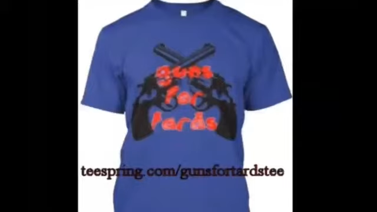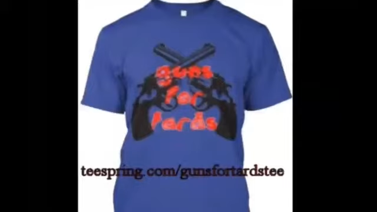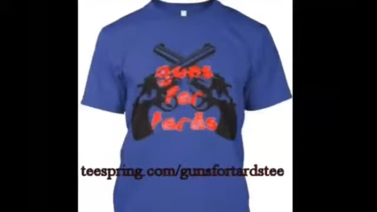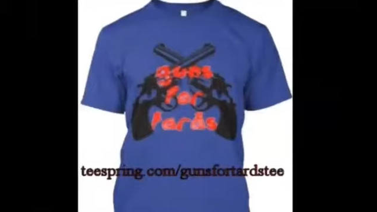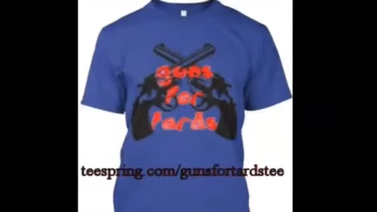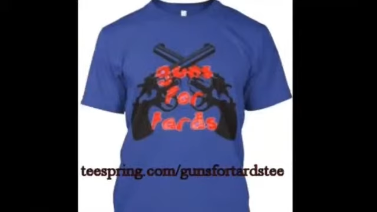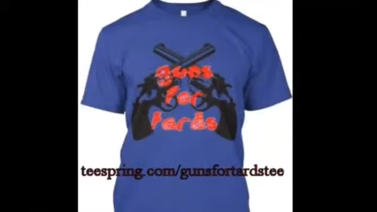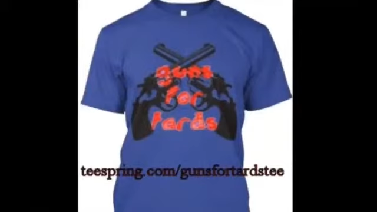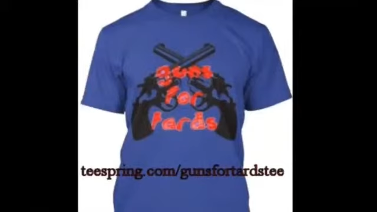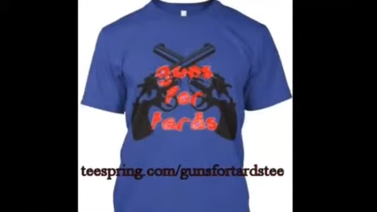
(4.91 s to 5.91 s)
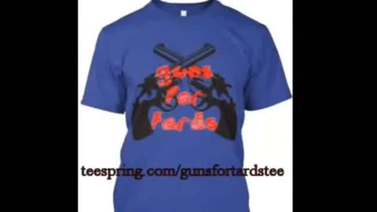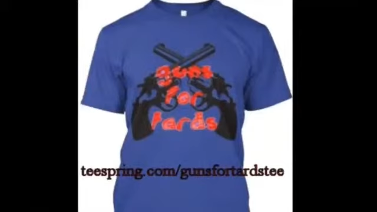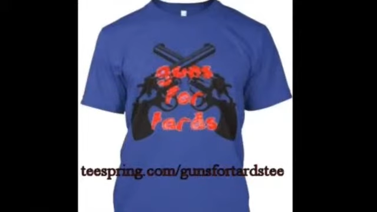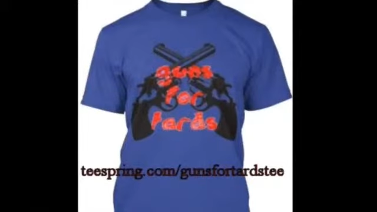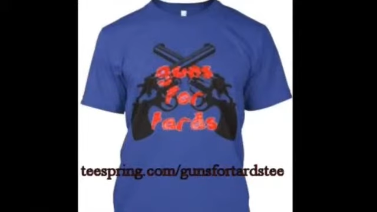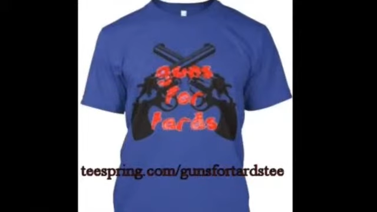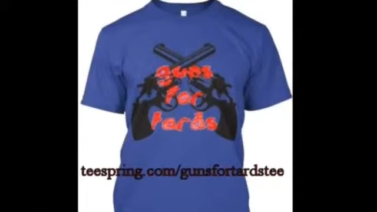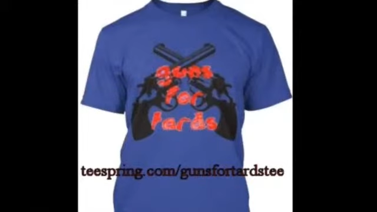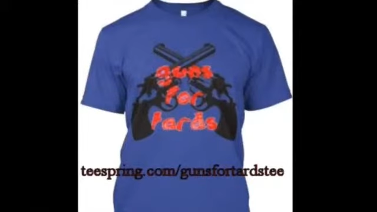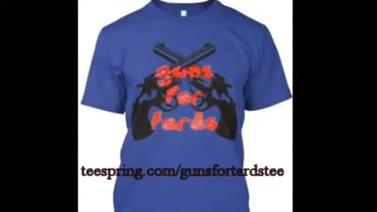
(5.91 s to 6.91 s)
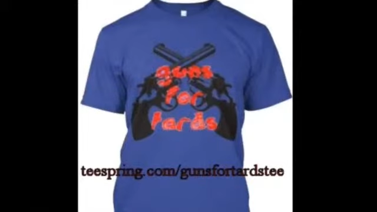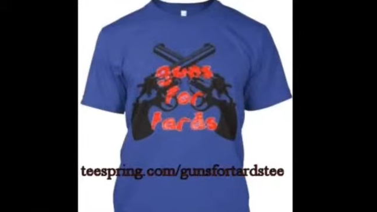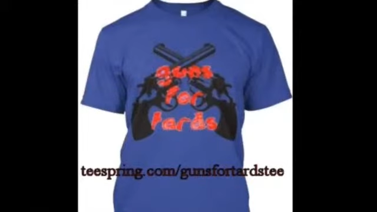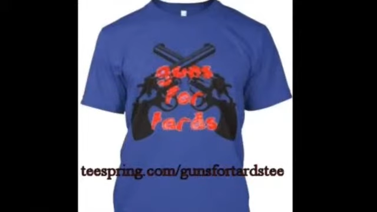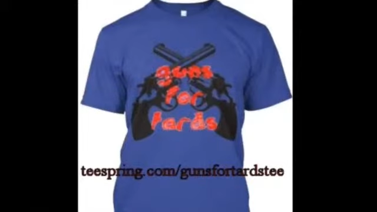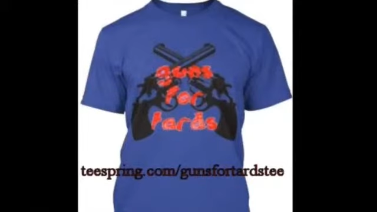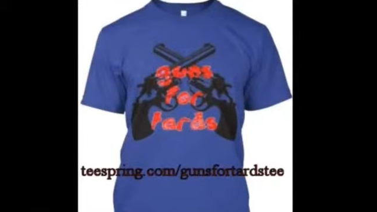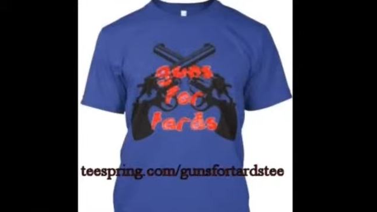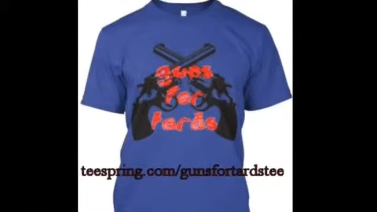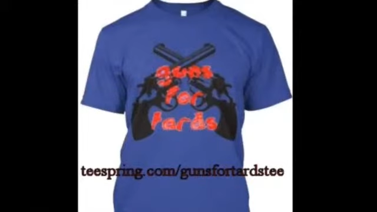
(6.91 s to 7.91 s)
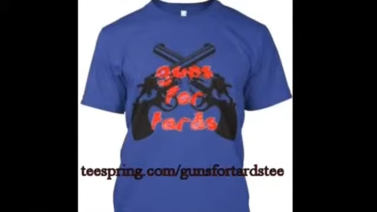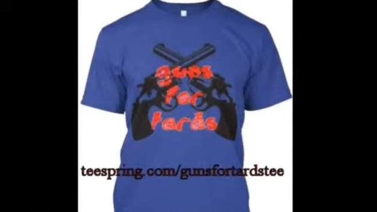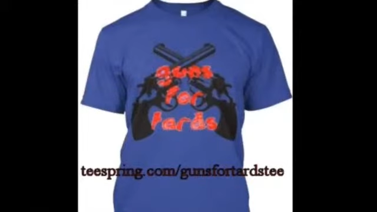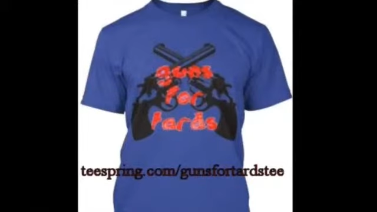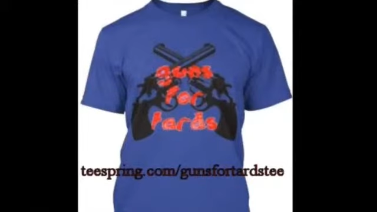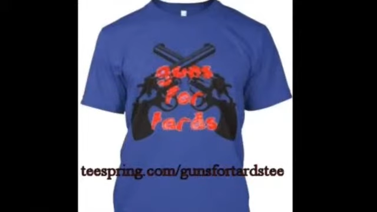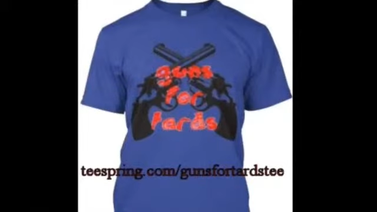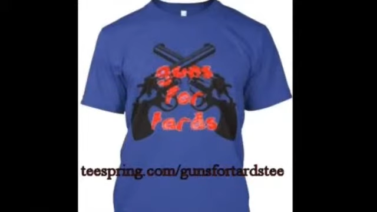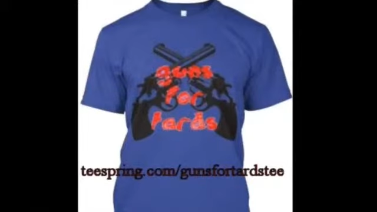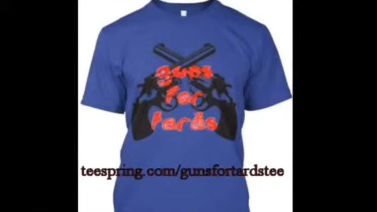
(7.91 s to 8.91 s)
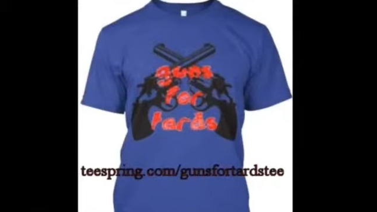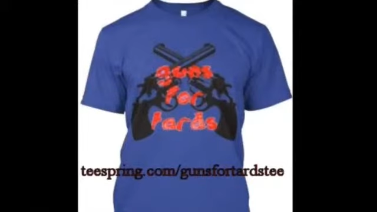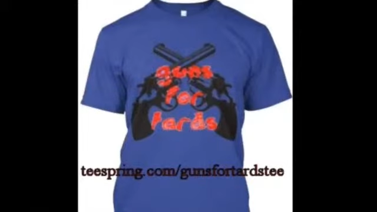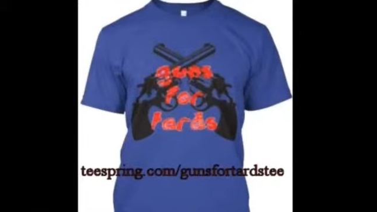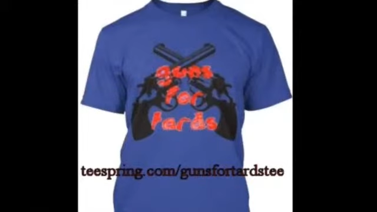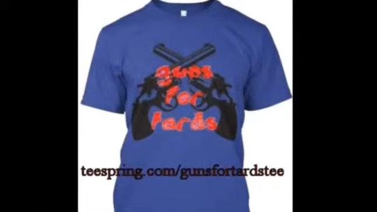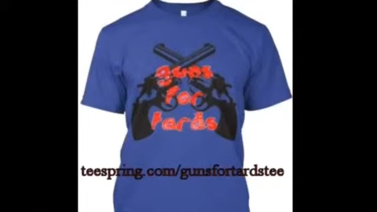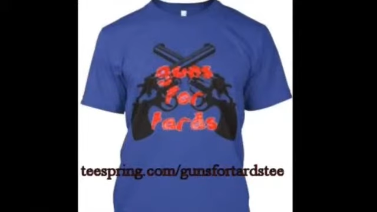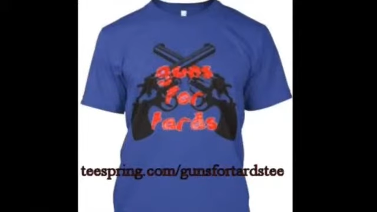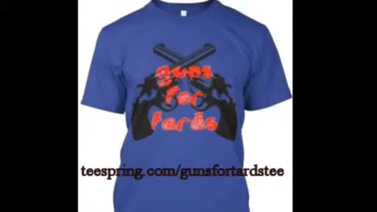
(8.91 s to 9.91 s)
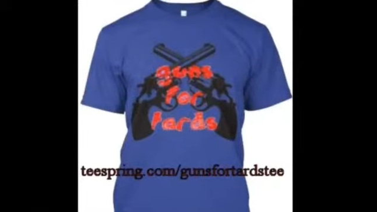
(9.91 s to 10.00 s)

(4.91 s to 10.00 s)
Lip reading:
Nobody's mouth can be seen.